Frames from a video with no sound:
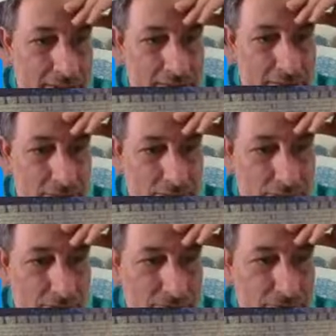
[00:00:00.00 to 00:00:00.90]
So then
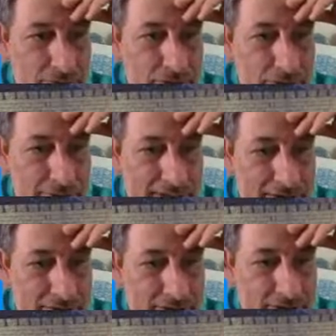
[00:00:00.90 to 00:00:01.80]
footnote down
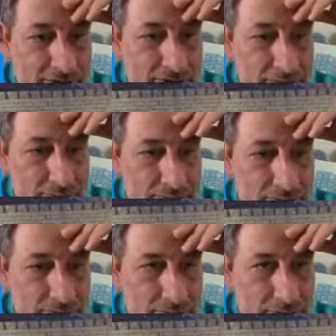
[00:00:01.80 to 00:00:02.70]
here in the
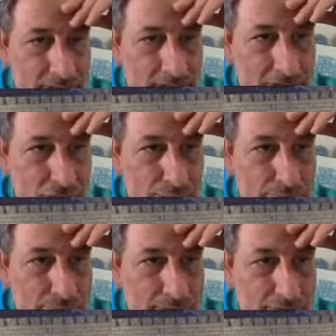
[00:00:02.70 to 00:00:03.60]
English, I don't
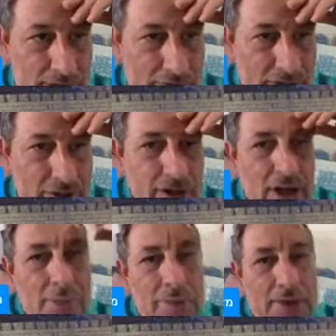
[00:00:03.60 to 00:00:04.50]
have it here, but it
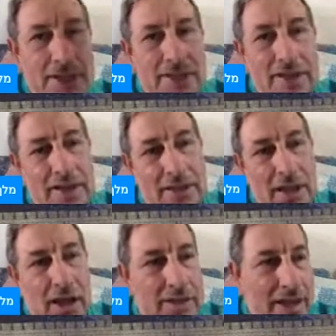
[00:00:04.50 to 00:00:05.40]
says that it
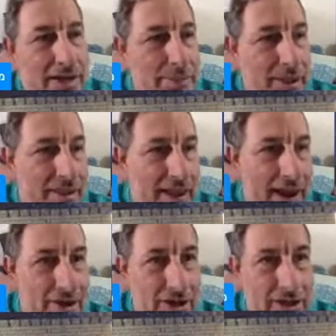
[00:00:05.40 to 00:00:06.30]
means hairy.
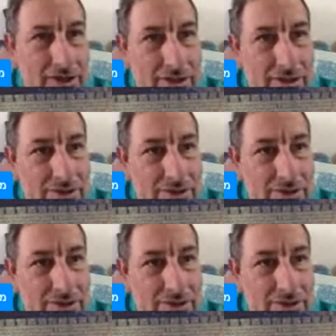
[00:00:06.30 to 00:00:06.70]
Okay.